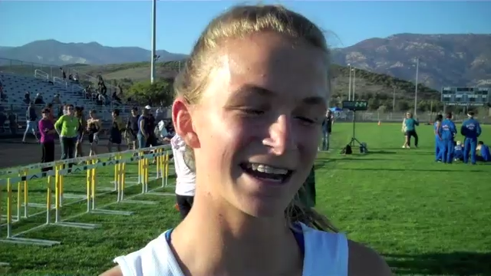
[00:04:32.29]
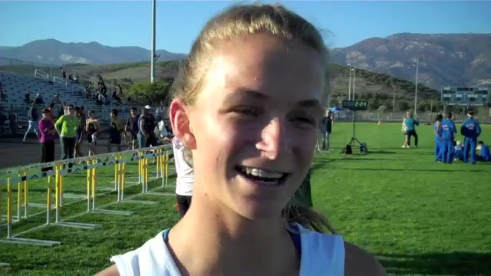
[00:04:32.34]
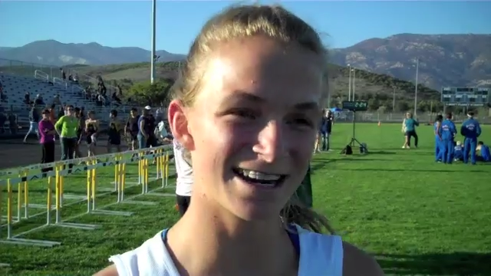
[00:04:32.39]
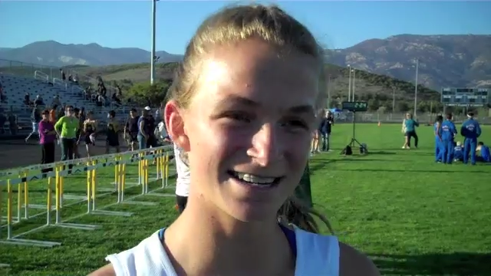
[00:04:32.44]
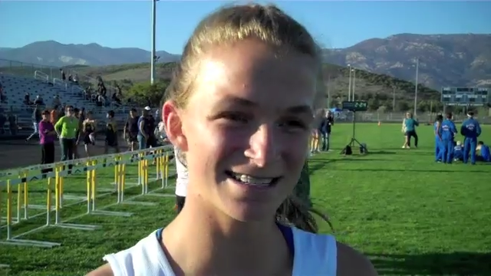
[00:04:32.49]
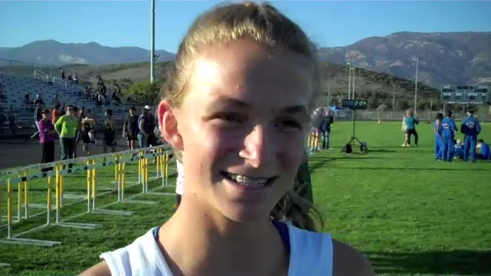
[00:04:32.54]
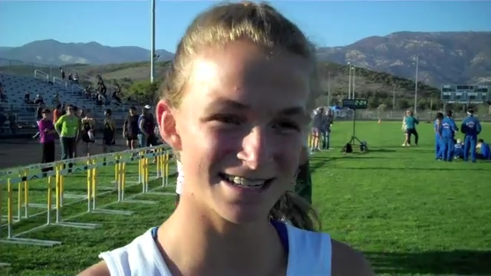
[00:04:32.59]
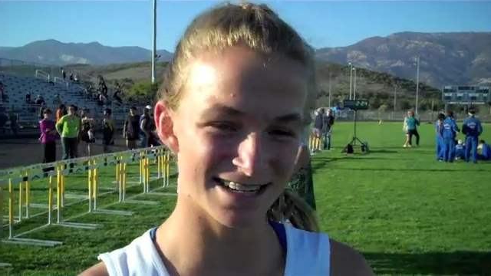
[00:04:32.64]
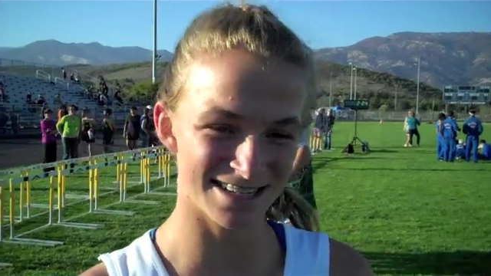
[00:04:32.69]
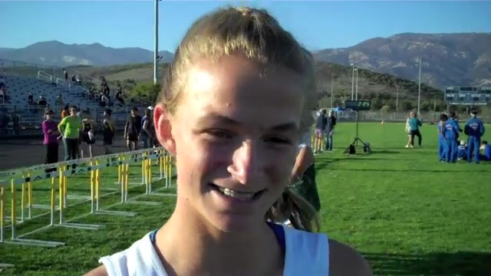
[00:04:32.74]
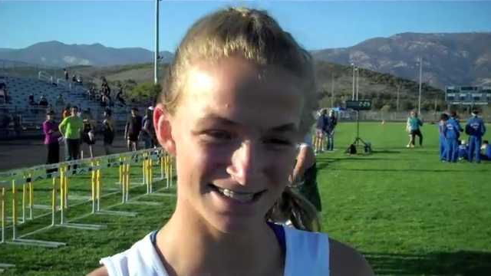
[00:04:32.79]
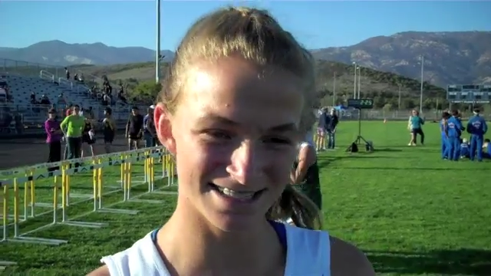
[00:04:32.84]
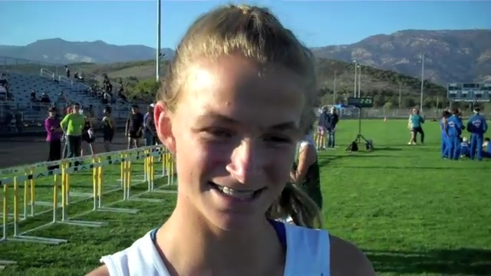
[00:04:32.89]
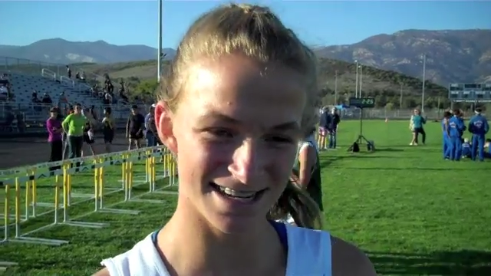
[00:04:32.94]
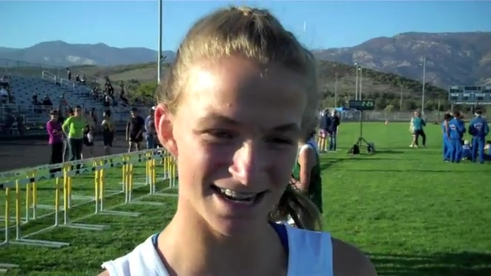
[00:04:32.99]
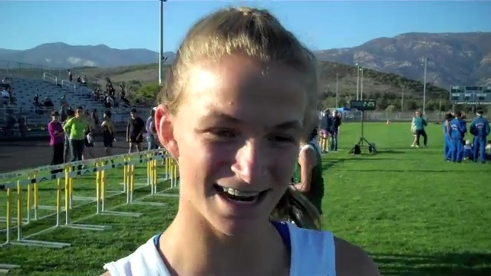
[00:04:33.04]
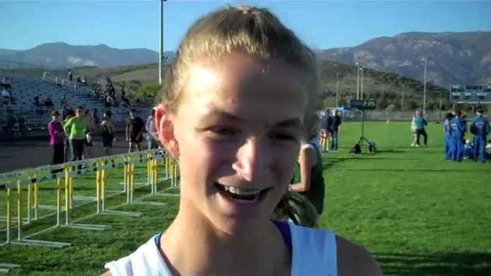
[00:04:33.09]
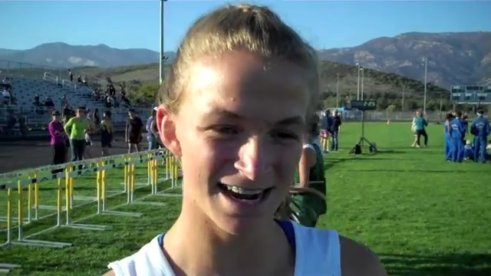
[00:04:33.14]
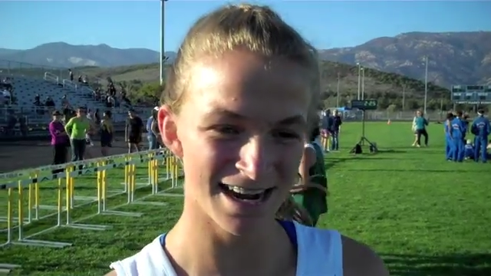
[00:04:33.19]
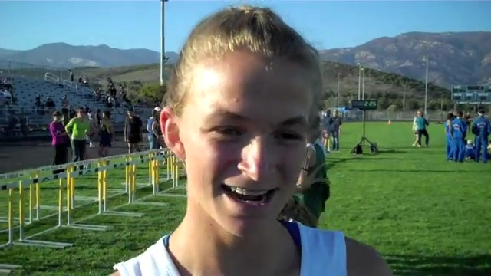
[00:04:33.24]
Cross country
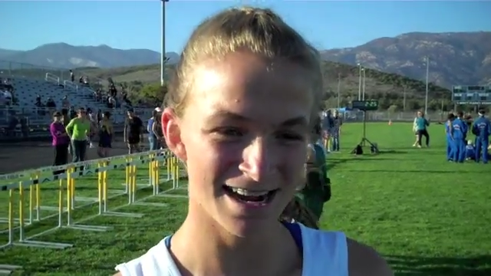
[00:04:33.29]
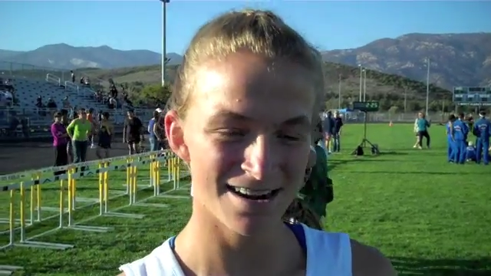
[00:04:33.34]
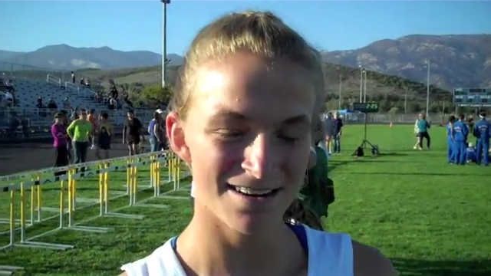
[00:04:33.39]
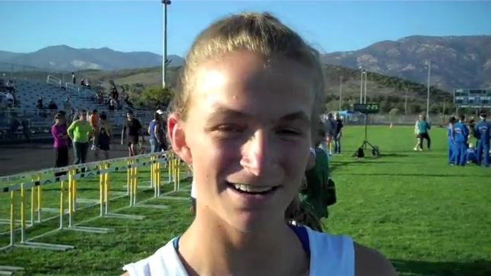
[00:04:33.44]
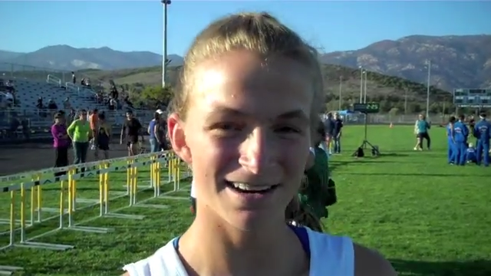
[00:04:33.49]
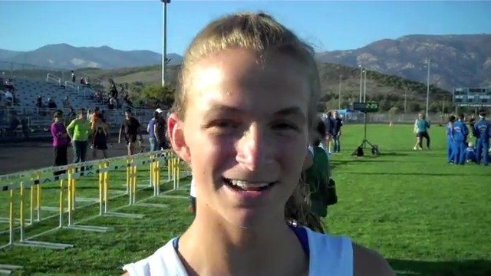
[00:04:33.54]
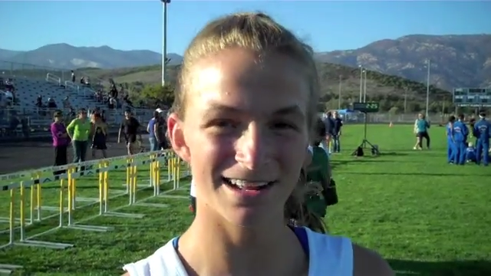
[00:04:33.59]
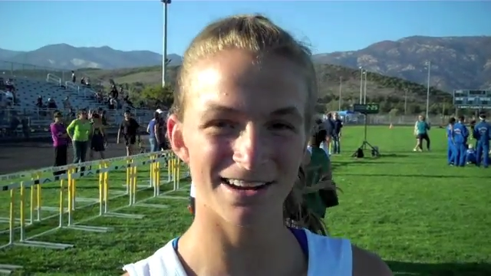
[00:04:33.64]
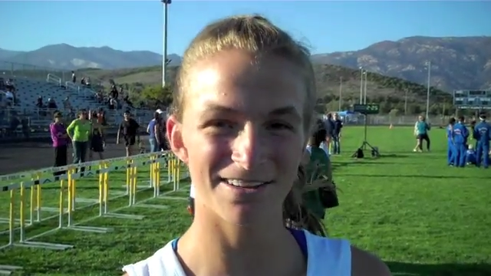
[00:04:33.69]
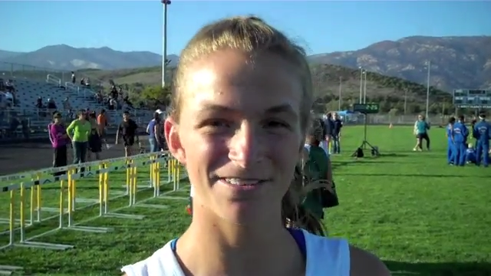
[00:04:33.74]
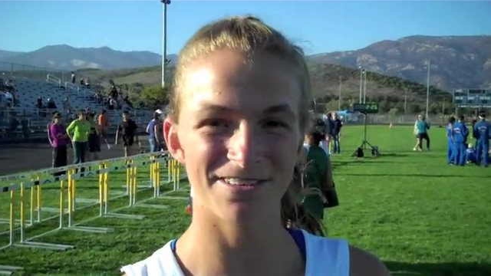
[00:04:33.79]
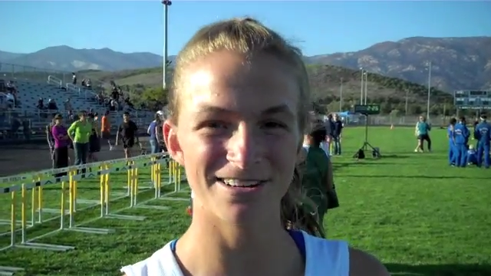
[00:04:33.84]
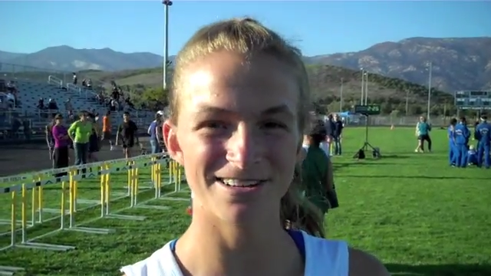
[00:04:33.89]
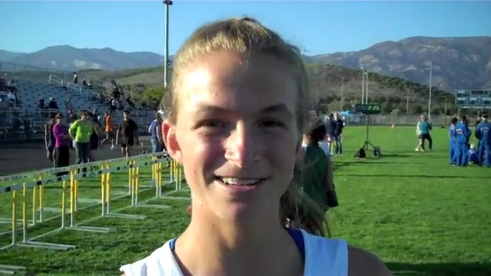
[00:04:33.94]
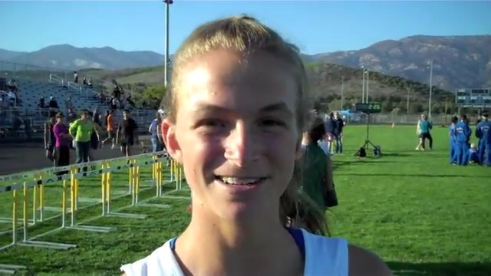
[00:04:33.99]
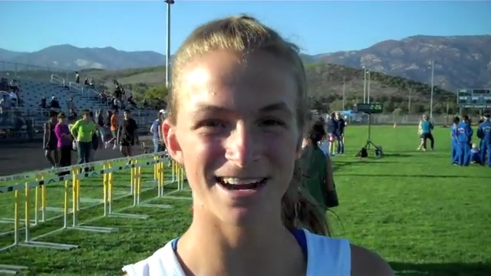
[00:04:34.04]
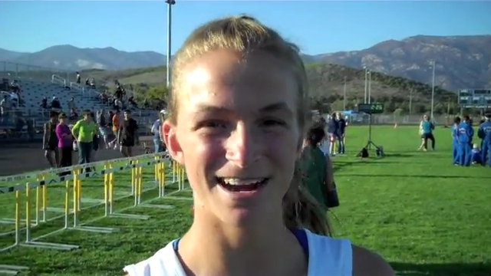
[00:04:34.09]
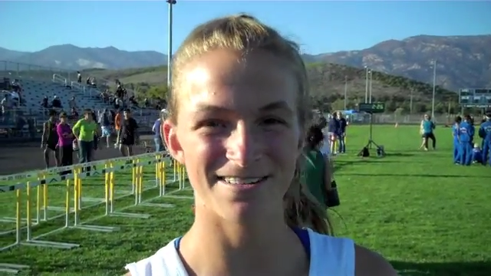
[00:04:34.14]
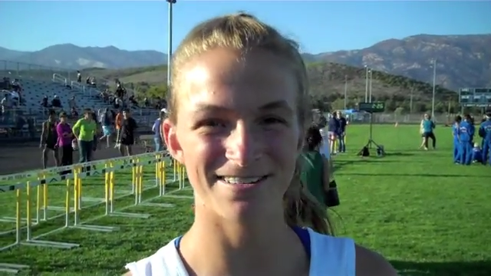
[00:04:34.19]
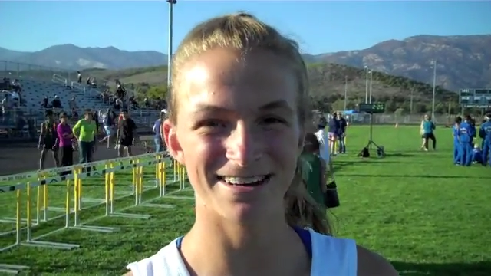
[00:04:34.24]
is what I look
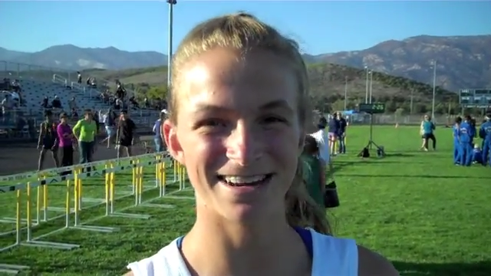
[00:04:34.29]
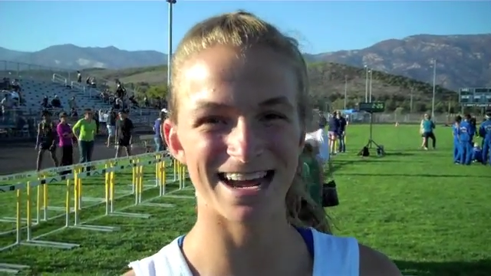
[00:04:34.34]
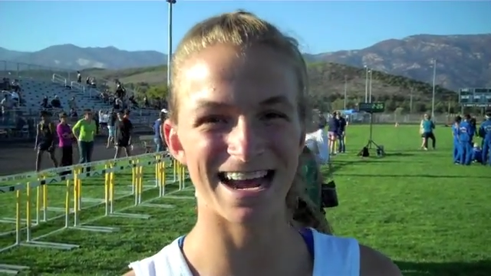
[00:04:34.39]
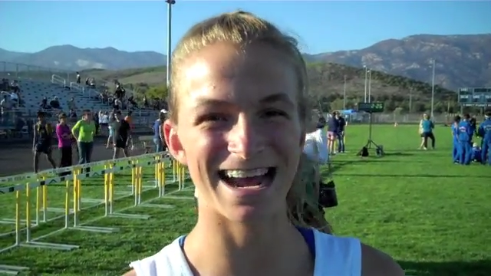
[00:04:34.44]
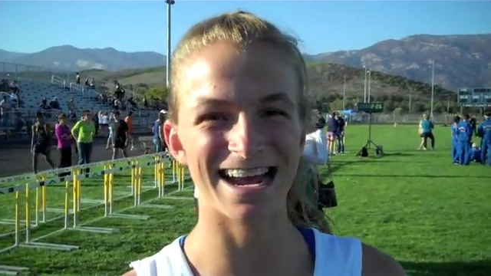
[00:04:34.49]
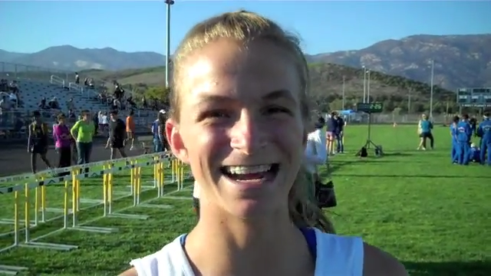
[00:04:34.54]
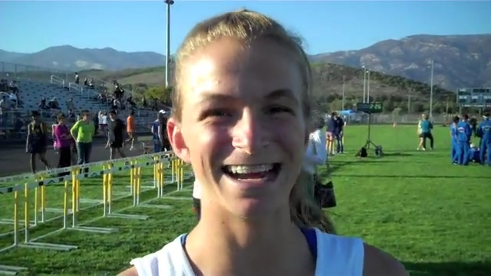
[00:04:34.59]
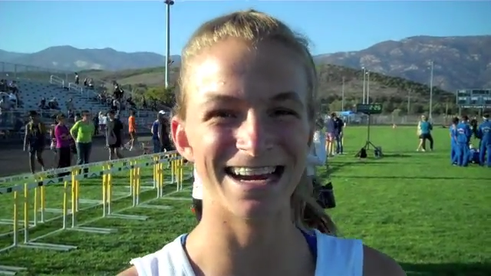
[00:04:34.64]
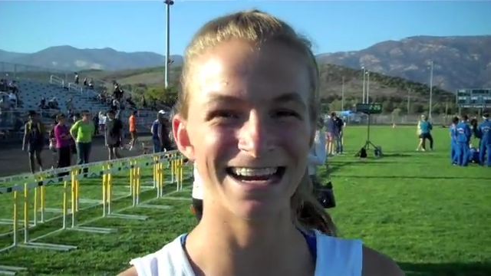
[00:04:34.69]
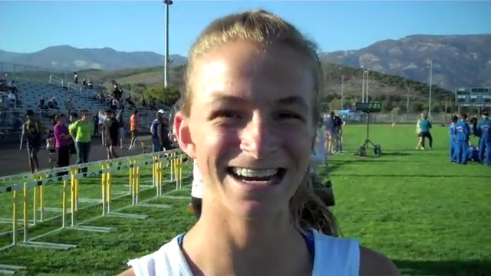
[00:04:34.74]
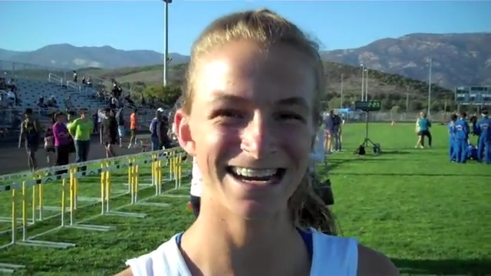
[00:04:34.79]
forward to every day.